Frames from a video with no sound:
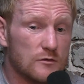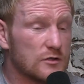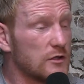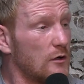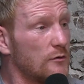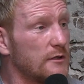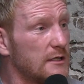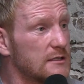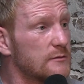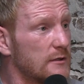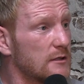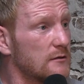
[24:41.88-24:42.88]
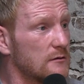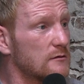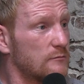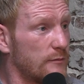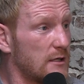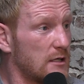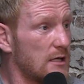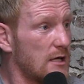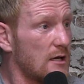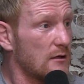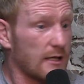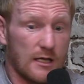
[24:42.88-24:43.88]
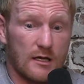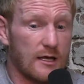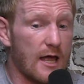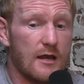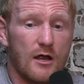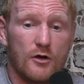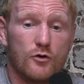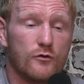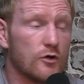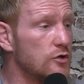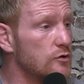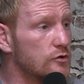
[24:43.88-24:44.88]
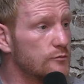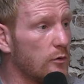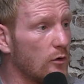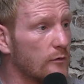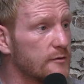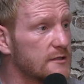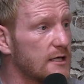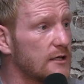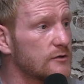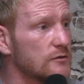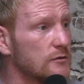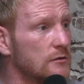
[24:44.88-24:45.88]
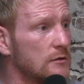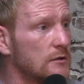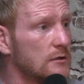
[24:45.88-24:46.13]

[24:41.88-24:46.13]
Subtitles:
Sloan needs a big year. Like, again, another huge ball of potential.